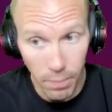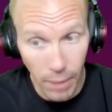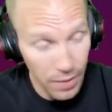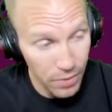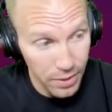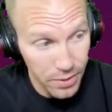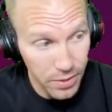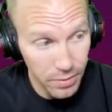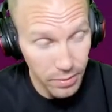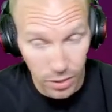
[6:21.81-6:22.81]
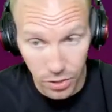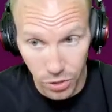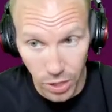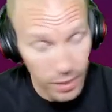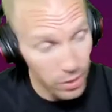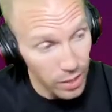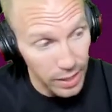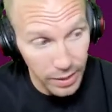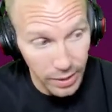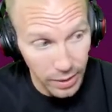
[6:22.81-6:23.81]
by this because you're trying to
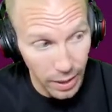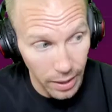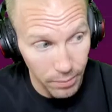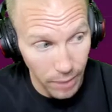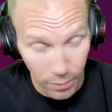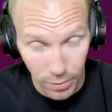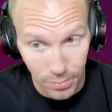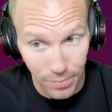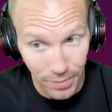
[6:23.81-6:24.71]
trade it, I would,